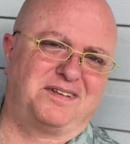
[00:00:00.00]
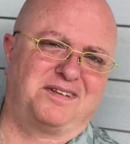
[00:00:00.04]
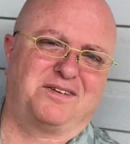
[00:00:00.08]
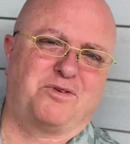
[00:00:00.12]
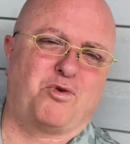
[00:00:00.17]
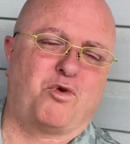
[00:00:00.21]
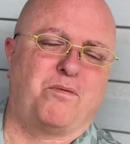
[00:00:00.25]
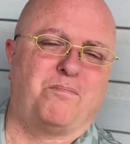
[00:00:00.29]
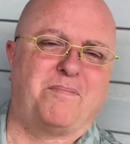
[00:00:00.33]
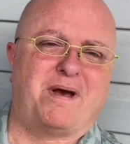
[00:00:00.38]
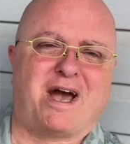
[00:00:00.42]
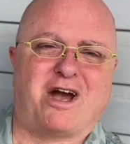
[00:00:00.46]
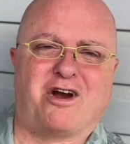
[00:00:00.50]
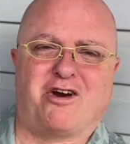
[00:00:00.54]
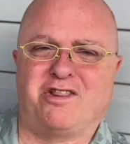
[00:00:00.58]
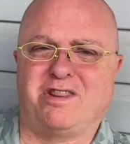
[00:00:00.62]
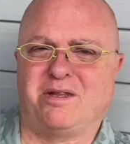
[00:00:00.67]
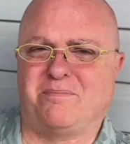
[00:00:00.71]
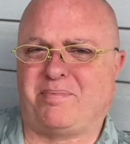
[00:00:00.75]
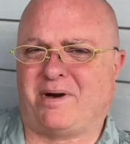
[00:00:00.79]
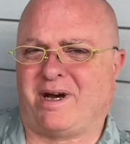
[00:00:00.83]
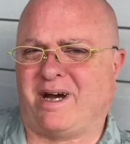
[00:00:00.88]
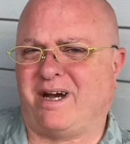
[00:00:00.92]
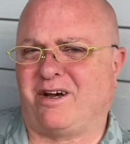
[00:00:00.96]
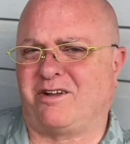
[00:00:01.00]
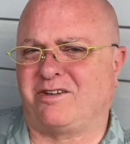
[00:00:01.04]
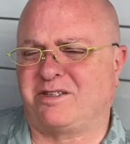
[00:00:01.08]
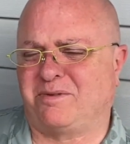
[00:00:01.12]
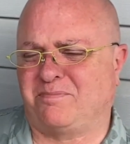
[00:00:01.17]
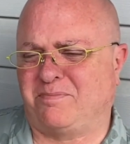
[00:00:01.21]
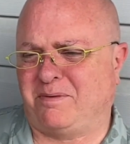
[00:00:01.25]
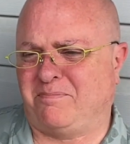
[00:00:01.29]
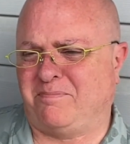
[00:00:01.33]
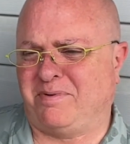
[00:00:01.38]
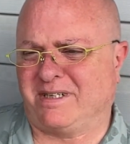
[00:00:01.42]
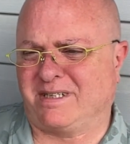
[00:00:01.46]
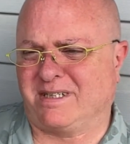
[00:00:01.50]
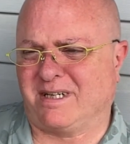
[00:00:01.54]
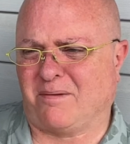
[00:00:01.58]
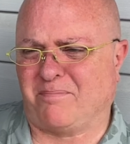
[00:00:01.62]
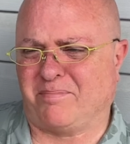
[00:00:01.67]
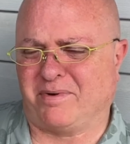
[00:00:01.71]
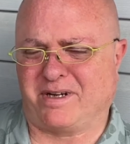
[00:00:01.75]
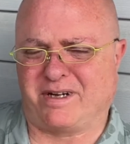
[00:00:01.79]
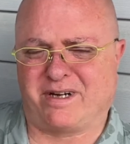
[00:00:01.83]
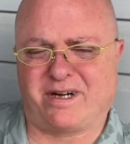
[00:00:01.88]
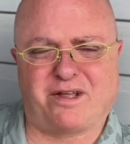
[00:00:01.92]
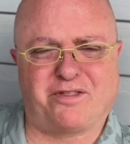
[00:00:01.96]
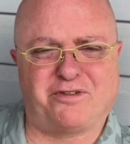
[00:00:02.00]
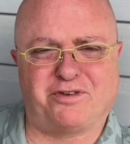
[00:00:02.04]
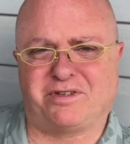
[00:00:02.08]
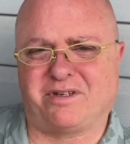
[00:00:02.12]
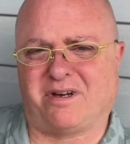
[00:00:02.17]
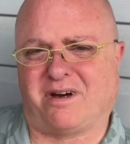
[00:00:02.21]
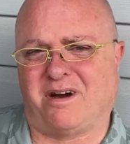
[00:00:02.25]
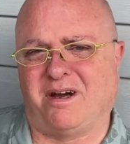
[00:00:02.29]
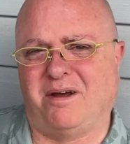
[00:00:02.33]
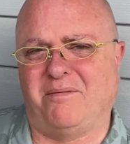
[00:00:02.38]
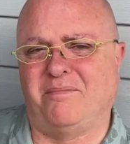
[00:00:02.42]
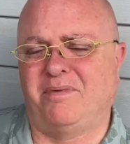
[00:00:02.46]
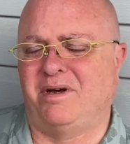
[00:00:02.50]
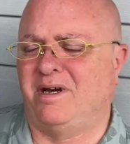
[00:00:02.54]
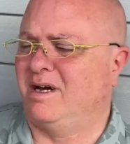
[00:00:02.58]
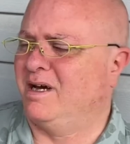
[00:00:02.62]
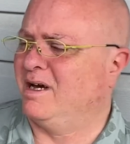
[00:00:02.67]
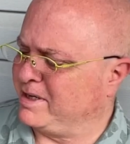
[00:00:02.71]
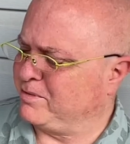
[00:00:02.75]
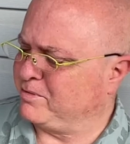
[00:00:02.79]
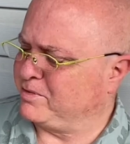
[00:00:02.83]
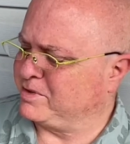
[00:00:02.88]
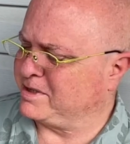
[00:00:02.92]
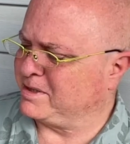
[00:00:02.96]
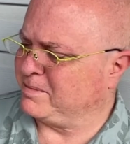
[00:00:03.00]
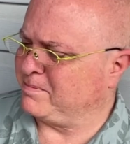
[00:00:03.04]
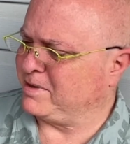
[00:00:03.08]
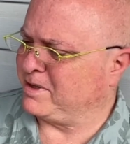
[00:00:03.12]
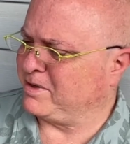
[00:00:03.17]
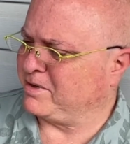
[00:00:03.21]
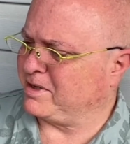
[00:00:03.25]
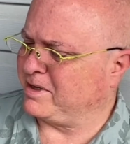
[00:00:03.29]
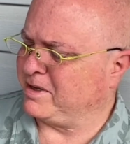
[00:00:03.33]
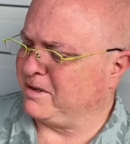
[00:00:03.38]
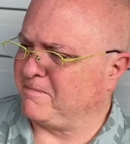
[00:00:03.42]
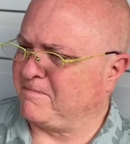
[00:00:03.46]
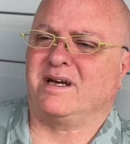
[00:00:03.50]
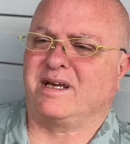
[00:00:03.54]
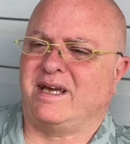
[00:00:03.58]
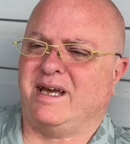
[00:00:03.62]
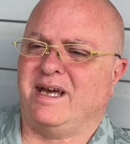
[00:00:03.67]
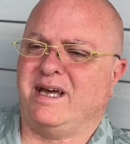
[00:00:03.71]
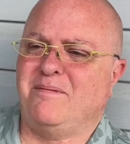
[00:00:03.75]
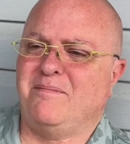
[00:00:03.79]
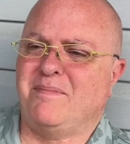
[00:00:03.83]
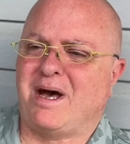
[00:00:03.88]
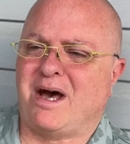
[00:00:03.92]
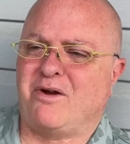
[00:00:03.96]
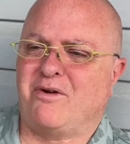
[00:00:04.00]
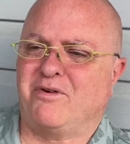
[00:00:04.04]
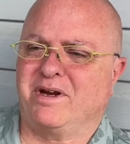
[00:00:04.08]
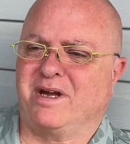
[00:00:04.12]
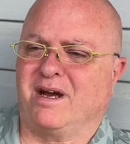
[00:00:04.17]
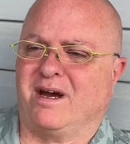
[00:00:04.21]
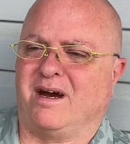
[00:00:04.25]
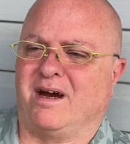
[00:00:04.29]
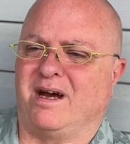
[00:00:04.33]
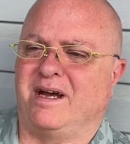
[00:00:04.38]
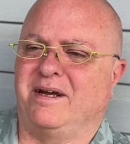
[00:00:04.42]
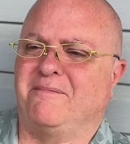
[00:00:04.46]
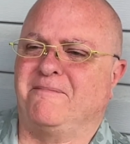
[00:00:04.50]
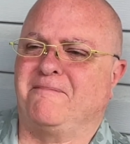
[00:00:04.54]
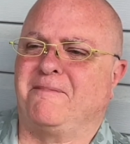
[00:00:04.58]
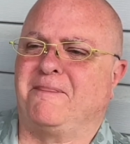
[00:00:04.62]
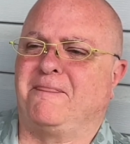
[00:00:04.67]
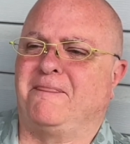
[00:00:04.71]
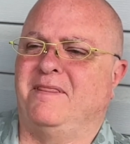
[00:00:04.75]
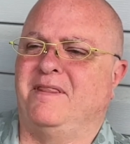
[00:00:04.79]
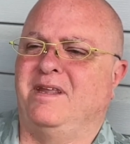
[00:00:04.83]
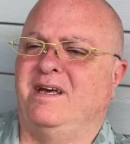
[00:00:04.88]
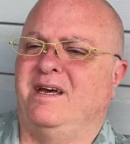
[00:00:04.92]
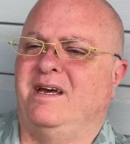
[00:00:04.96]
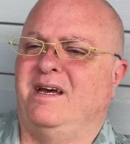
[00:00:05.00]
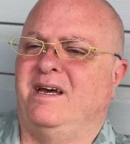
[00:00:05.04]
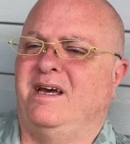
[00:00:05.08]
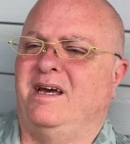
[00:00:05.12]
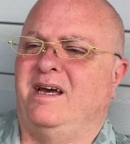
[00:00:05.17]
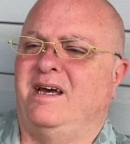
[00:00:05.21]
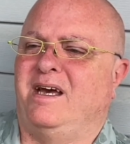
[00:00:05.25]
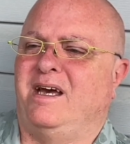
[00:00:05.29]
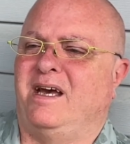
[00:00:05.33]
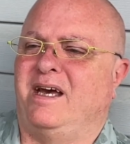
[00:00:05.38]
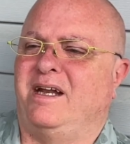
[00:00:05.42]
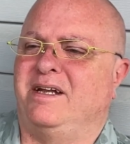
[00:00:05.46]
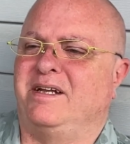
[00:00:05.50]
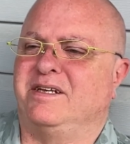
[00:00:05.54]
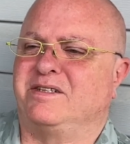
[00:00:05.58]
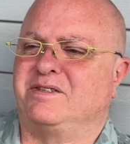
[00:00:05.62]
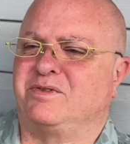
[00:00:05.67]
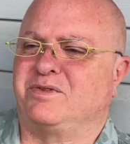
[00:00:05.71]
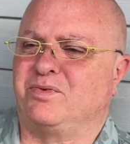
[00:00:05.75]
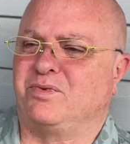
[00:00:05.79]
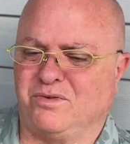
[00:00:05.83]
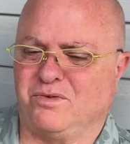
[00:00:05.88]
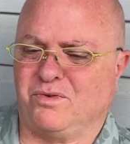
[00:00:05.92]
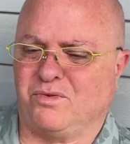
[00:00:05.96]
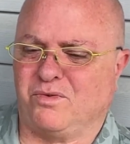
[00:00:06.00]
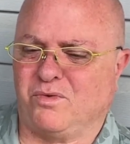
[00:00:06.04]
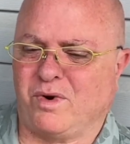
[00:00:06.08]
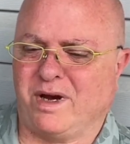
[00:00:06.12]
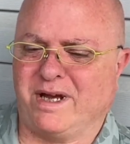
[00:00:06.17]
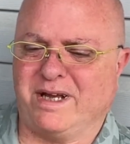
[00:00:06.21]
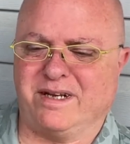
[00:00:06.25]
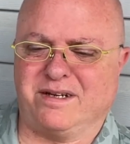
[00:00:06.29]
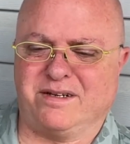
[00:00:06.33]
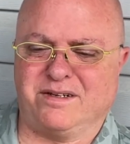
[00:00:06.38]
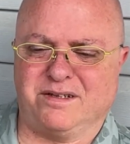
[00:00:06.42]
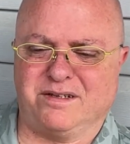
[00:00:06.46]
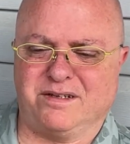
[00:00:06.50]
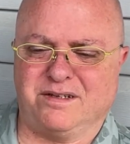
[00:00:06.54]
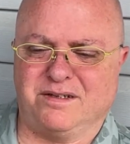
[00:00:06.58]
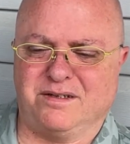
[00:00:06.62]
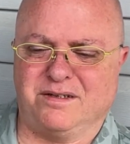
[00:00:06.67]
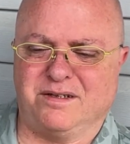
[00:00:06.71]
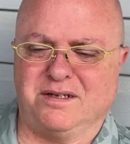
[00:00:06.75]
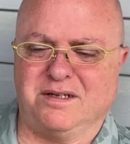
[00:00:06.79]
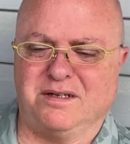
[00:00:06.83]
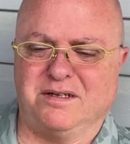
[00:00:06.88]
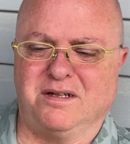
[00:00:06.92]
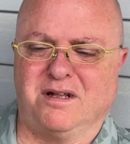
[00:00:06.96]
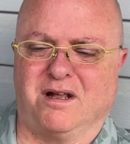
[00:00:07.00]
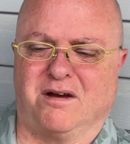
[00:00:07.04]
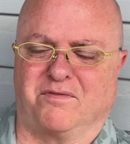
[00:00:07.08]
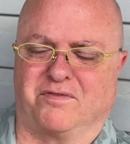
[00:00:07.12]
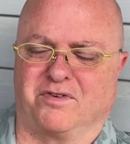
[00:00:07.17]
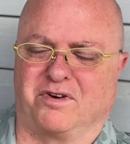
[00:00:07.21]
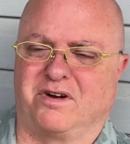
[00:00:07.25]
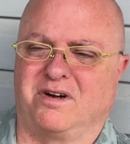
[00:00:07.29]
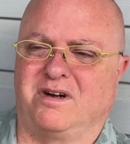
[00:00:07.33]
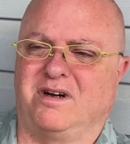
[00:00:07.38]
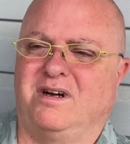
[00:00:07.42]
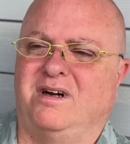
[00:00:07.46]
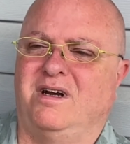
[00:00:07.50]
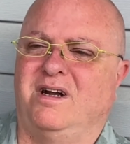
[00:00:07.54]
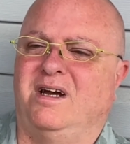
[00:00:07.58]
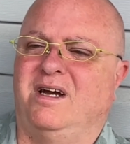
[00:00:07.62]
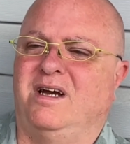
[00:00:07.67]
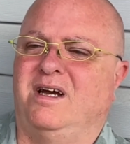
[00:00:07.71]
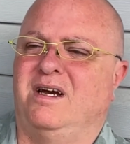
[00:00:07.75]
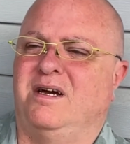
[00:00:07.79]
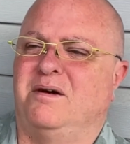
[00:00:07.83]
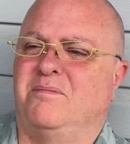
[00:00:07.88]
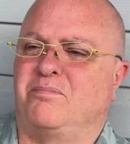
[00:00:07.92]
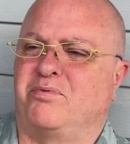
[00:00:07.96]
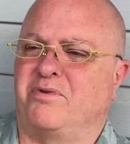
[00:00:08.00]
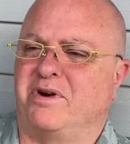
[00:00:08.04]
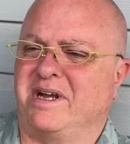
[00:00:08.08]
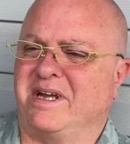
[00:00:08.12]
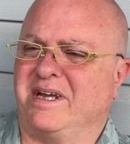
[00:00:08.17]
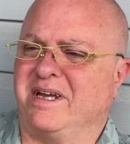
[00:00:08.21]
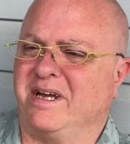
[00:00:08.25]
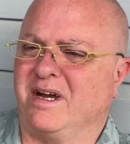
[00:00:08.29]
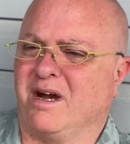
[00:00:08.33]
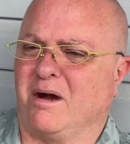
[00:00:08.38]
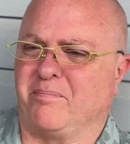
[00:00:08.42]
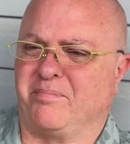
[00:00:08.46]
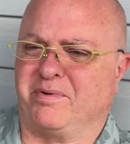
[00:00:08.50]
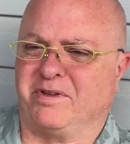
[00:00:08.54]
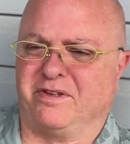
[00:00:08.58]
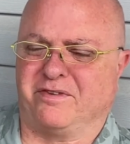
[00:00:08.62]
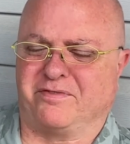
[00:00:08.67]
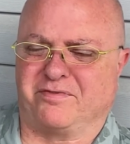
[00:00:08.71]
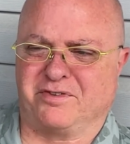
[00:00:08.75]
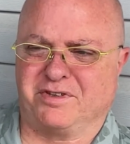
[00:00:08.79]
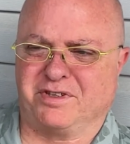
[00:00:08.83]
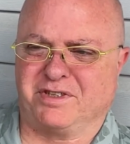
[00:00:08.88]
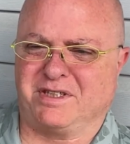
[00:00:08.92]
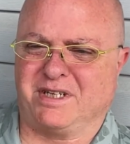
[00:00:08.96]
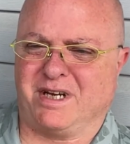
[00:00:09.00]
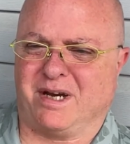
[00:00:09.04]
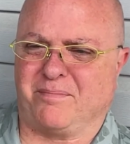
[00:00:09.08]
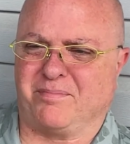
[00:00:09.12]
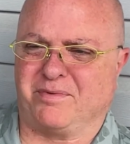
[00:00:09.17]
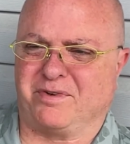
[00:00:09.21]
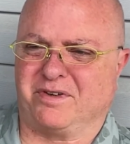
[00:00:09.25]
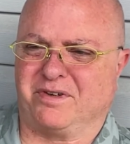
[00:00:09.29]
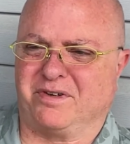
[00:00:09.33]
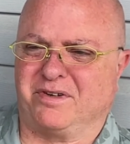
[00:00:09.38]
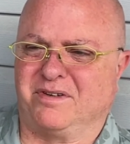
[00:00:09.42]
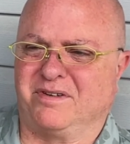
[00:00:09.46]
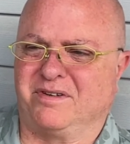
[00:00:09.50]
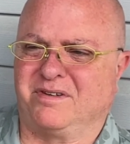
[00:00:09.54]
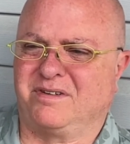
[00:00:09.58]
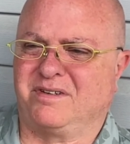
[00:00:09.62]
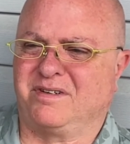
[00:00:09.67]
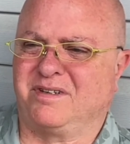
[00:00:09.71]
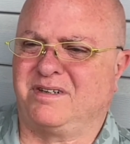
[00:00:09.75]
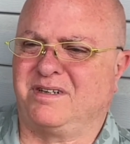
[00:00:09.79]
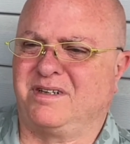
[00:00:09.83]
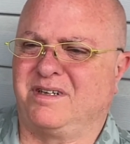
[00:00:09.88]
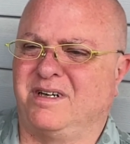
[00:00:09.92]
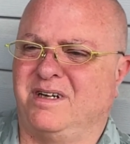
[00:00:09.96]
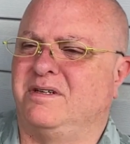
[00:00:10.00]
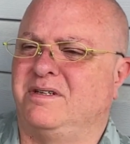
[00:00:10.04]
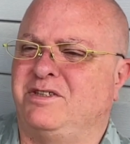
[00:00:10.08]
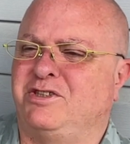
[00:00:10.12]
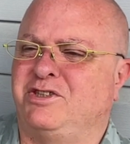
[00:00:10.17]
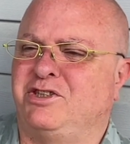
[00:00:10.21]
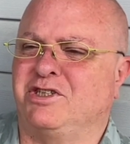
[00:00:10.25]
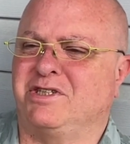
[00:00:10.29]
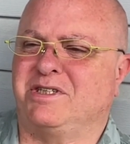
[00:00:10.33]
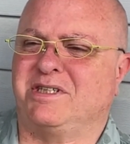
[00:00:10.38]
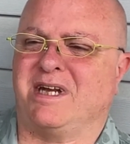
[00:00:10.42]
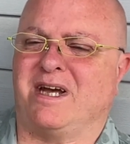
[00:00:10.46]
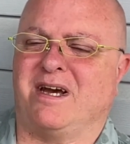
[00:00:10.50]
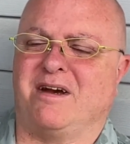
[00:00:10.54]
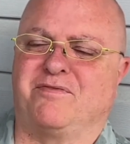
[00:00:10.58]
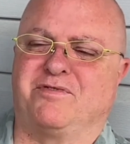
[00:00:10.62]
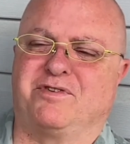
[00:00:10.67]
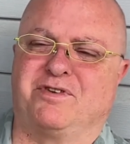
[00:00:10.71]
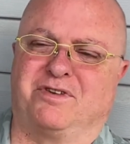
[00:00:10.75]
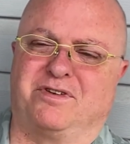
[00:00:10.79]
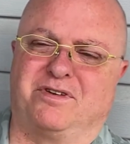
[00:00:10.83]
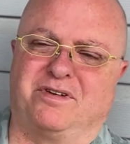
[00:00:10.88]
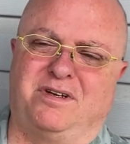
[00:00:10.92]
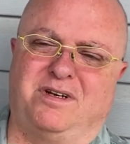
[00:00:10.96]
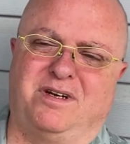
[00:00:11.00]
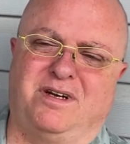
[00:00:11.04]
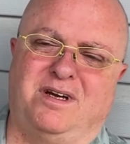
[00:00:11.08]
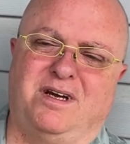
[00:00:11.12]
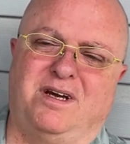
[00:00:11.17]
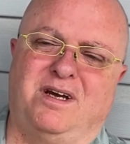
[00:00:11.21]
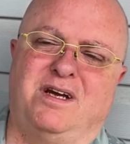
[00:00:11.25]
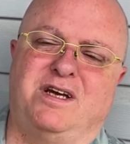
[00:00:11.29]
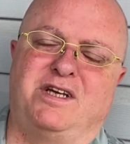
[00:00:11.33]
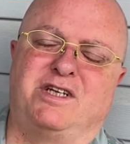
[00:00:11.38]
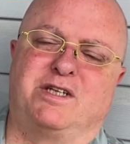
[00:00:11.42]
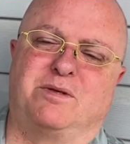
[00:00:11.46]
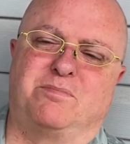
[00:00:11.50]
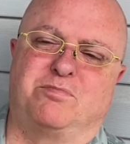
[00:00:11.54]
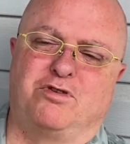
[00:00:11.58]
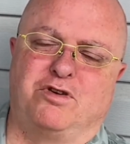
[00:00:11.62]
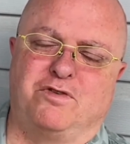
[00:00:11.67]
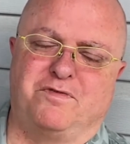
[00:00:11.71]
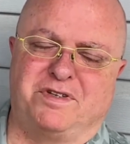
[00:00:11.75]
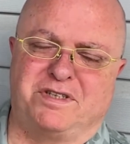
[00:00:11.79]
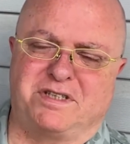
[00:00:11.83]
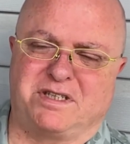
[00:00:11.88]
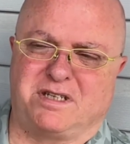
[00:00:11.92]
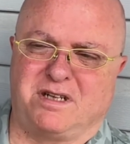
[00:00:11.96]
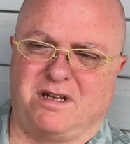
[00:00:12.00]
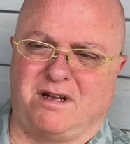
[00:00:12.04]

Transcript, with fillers: going back on the pile to be picked up at another time. It was about a gay Maori guy and his white lover breaking up in the first chapter. Just after, to prove his